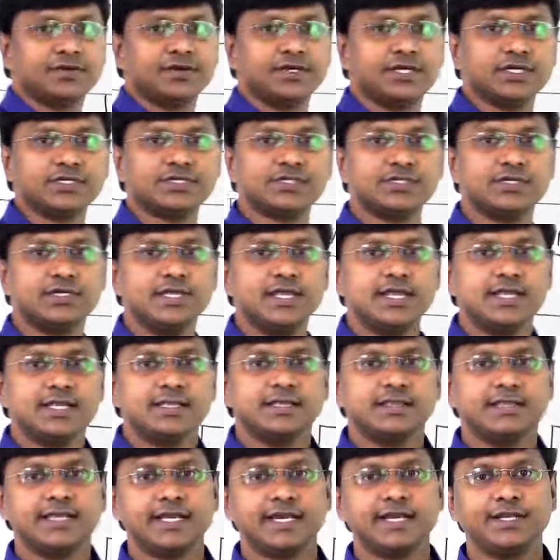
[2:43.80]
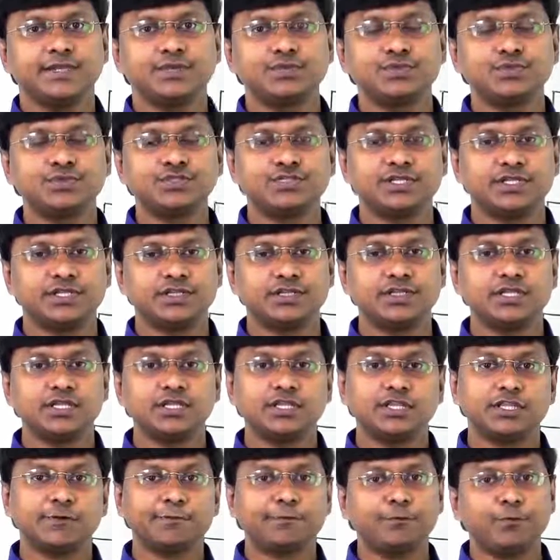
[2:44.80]
drugs, they are used in
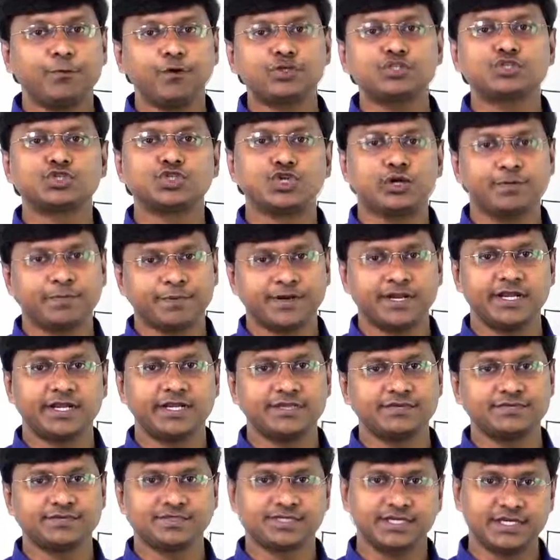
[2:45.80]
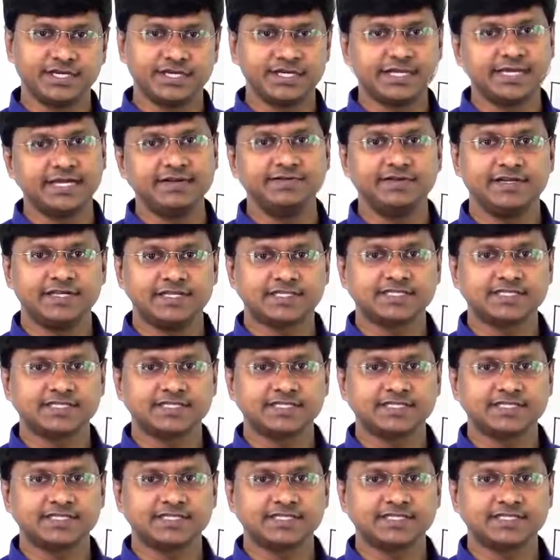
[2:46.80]
the post-operative state. I will